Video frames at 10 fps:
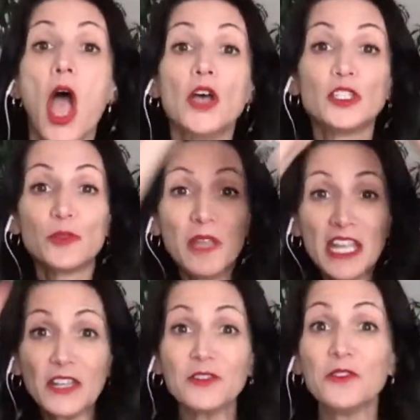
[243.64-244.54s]

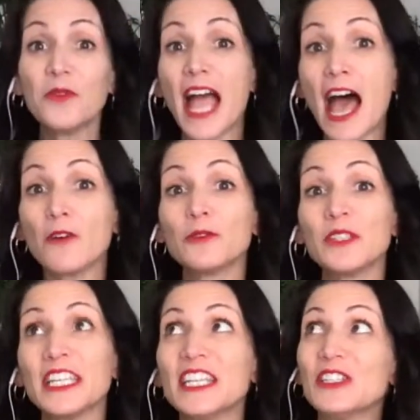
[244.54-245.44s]
Spin around
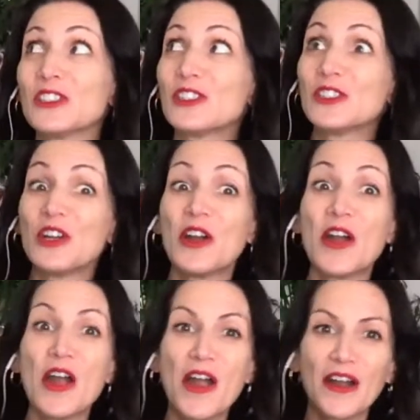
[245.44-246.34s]
in a
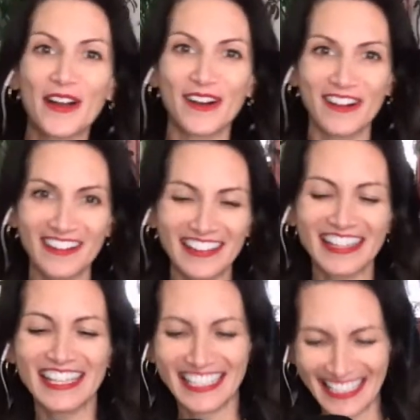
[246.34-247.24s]
circle,
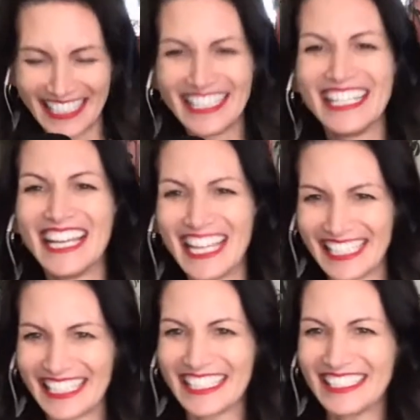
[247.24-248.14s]

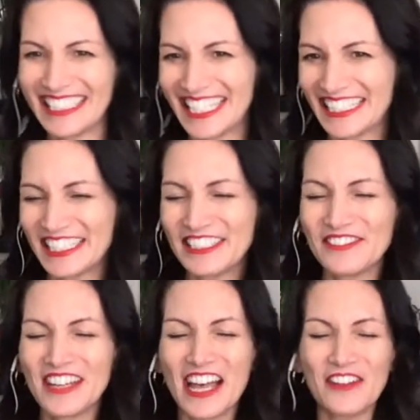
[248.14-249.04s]
start dancing
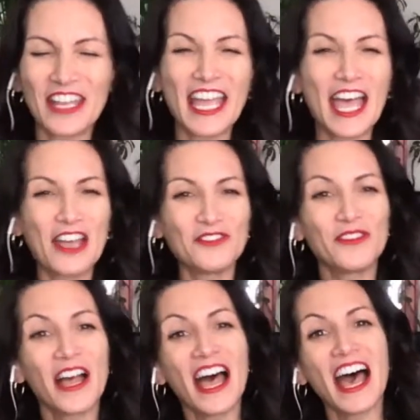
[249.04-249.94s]
round and
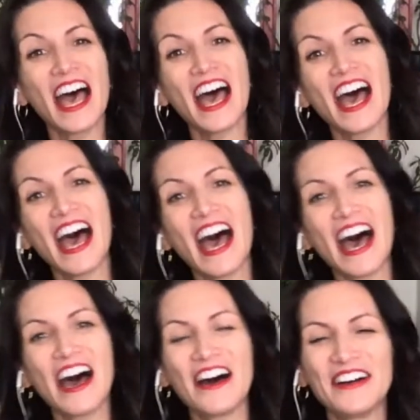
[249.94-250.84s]

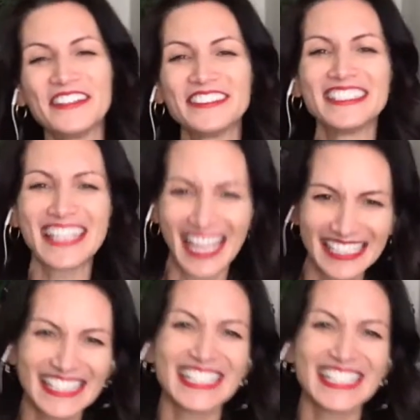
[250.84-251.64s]
round. That's it,